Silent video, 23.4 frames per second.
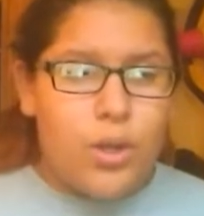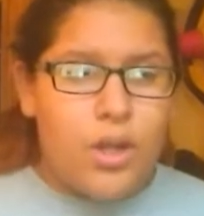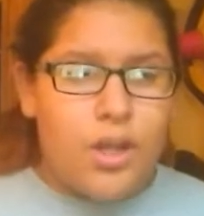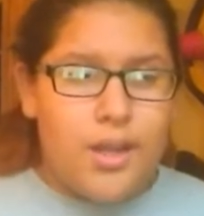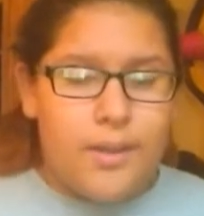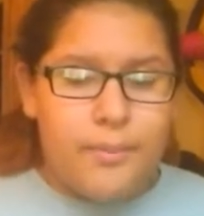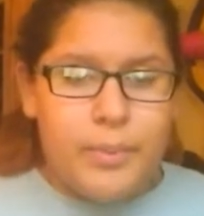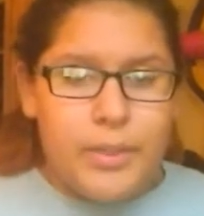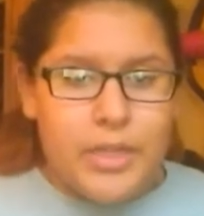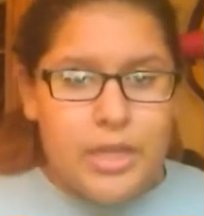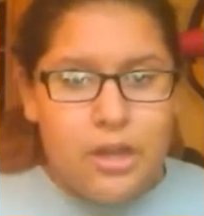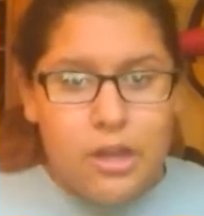
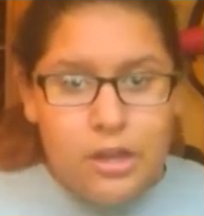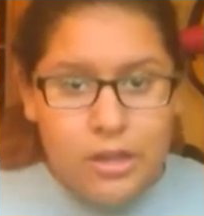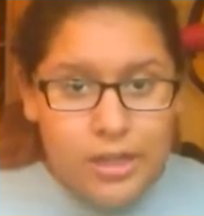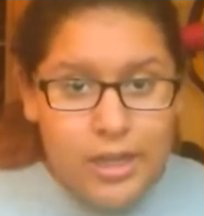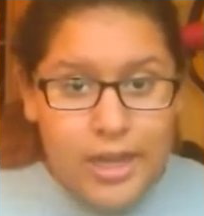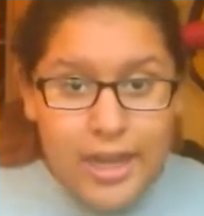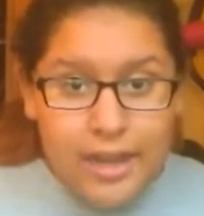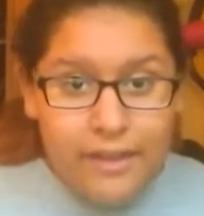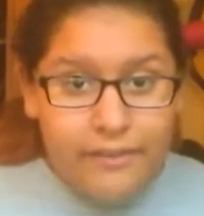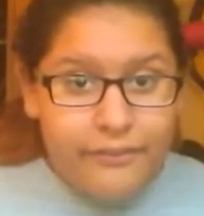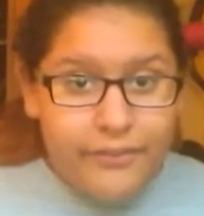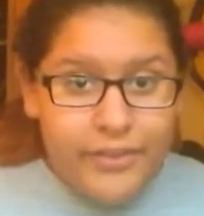be all
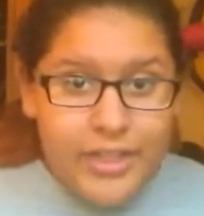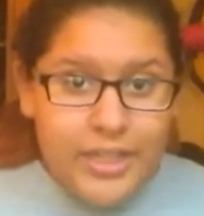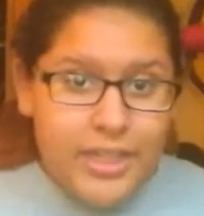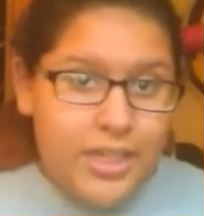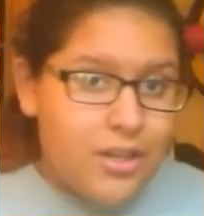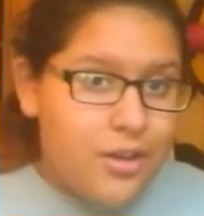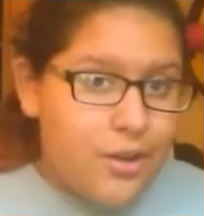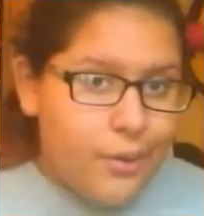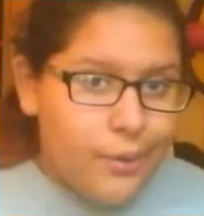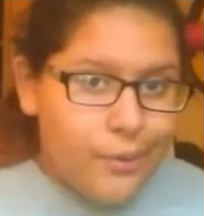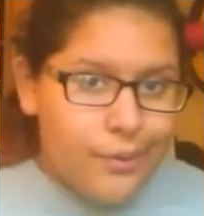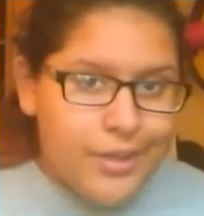confident,
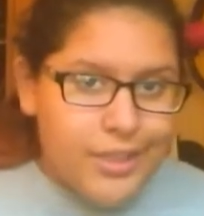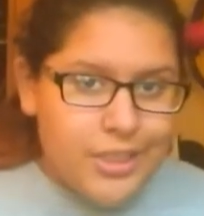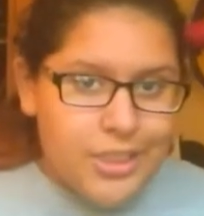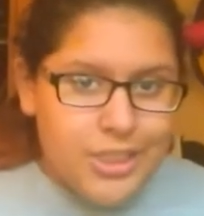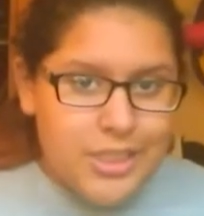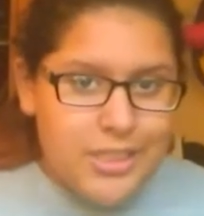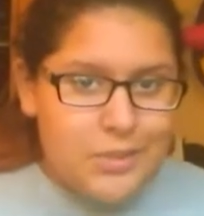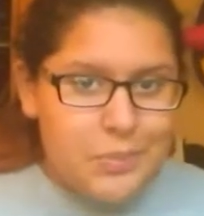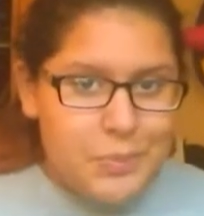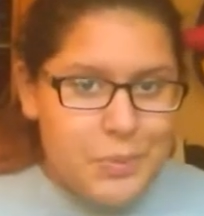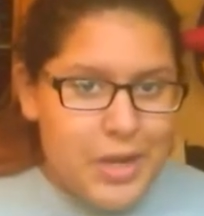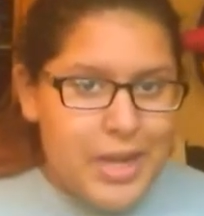know that she
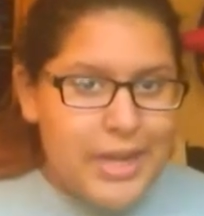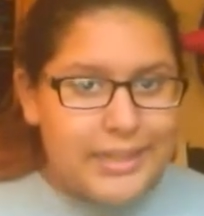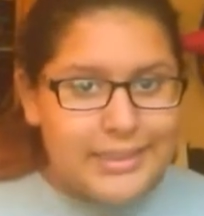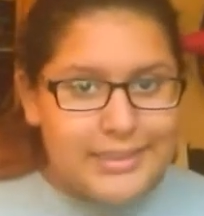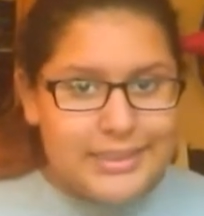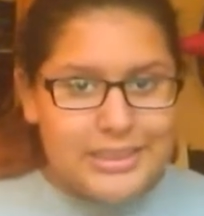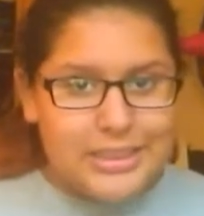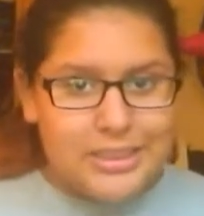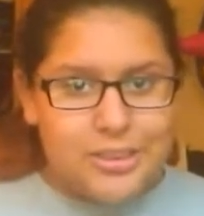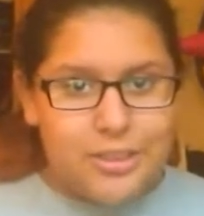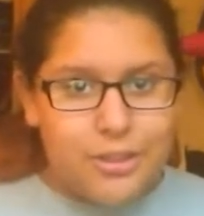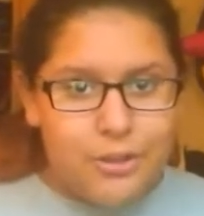has
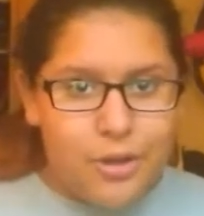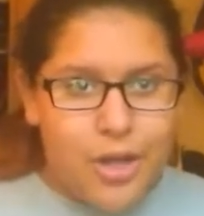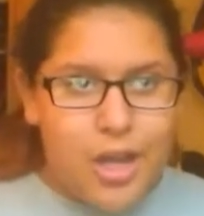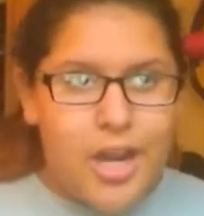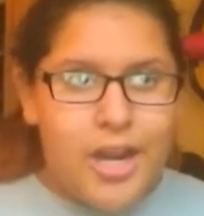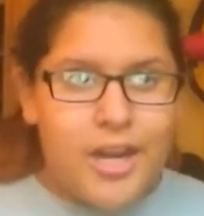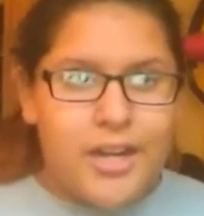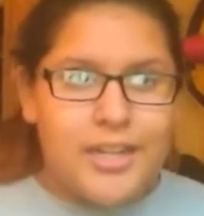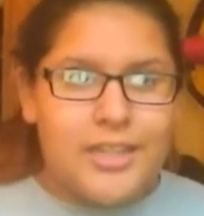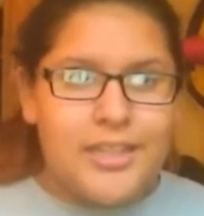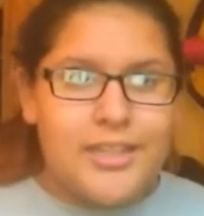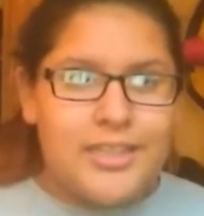practiced so
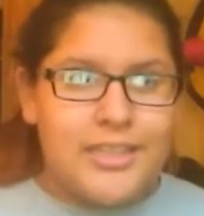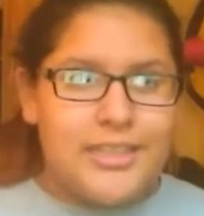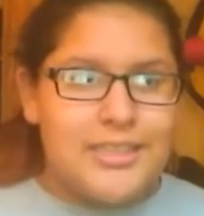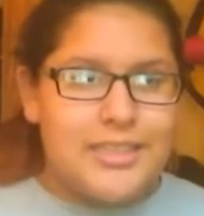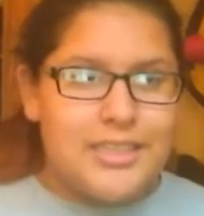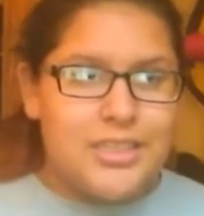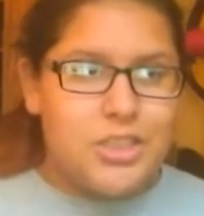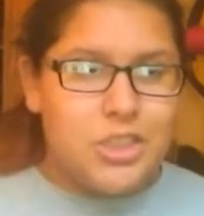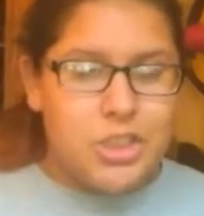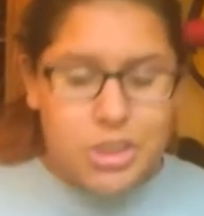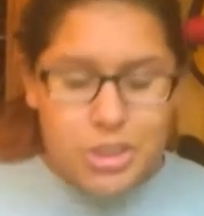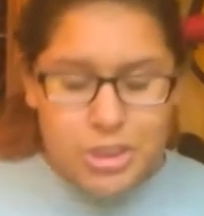hard in this,
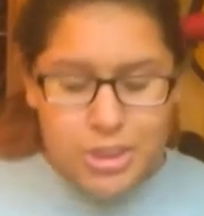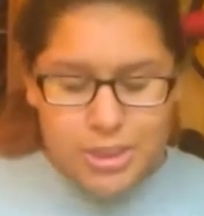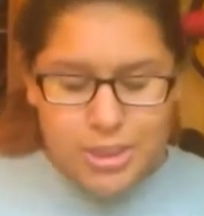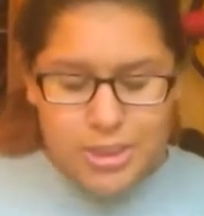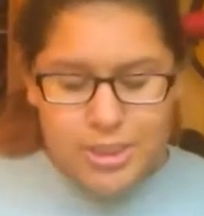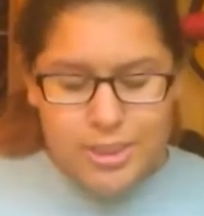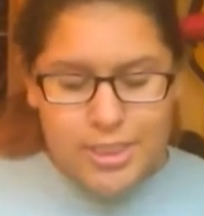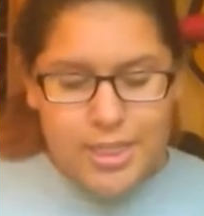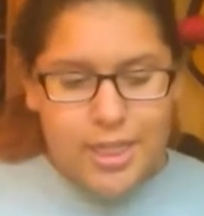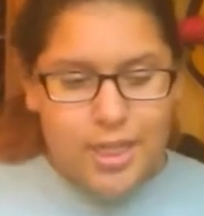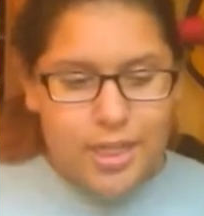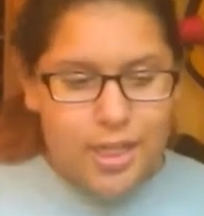and she's
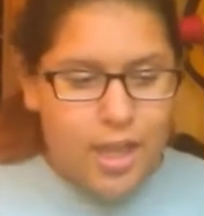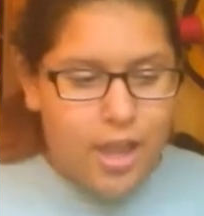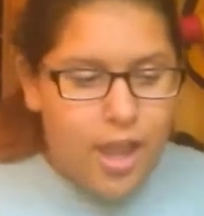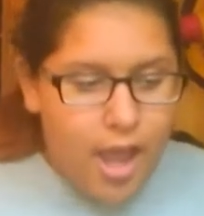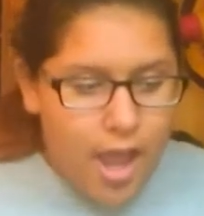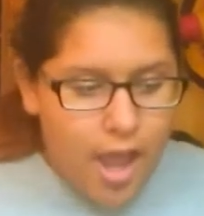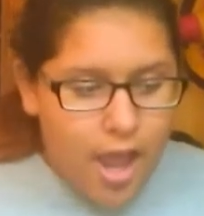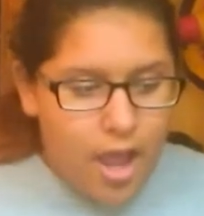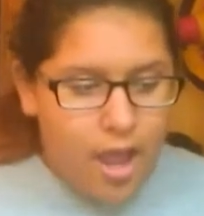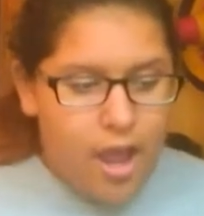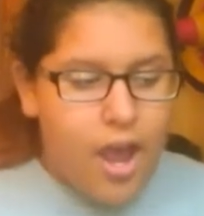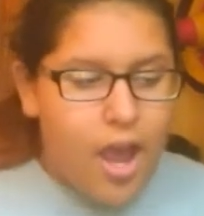just like,
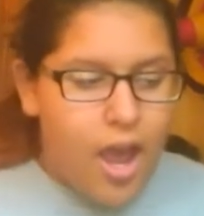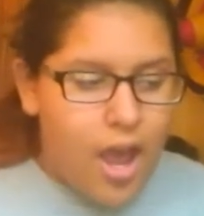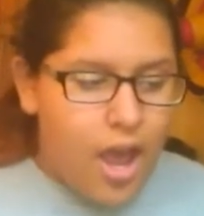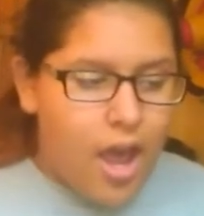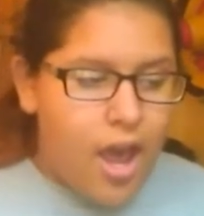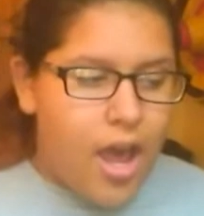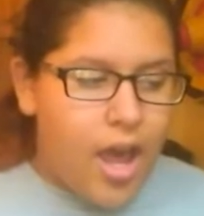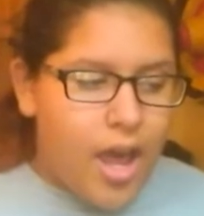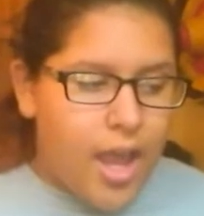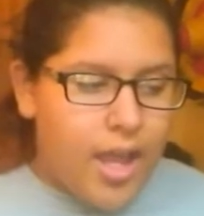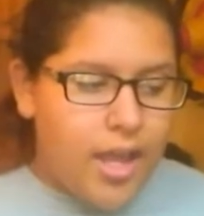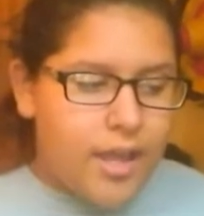
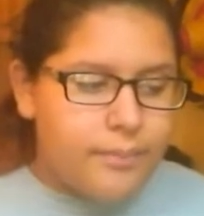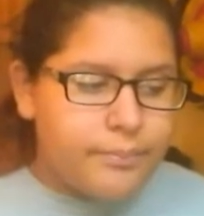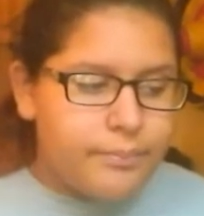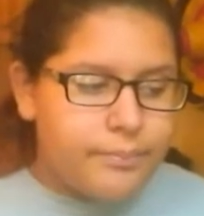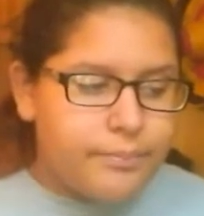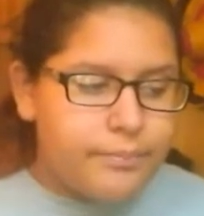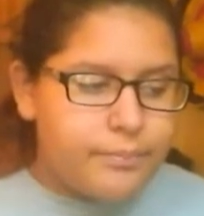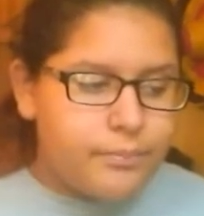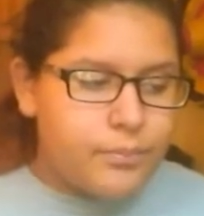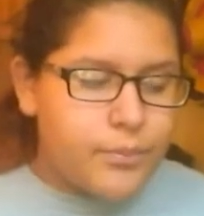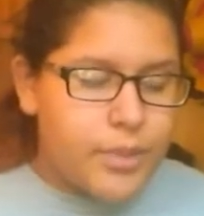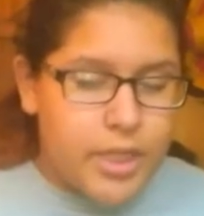
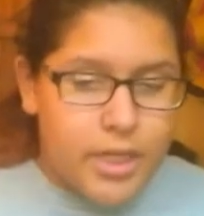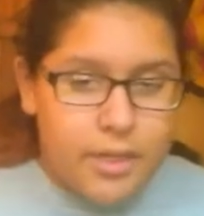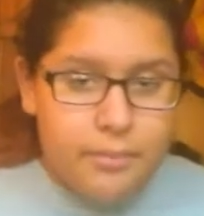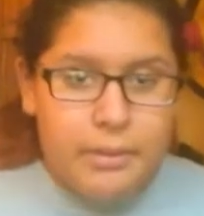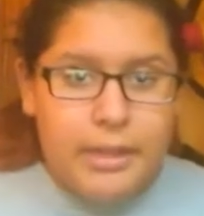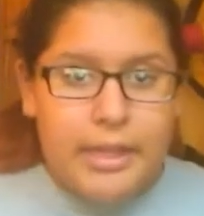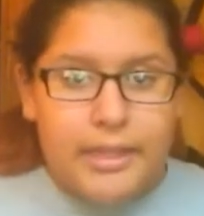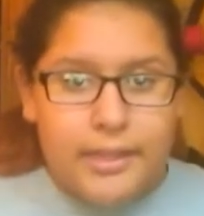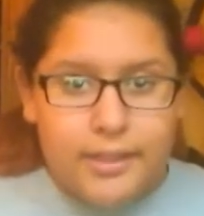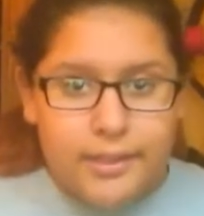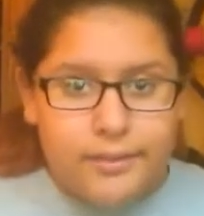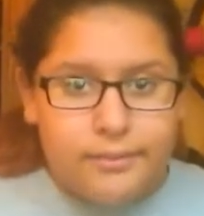I'm gonna
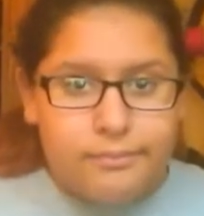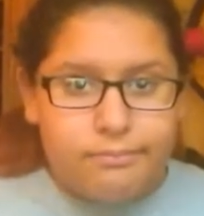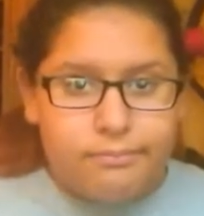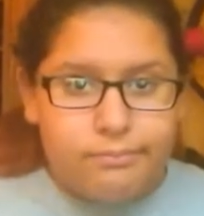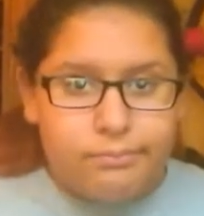make it.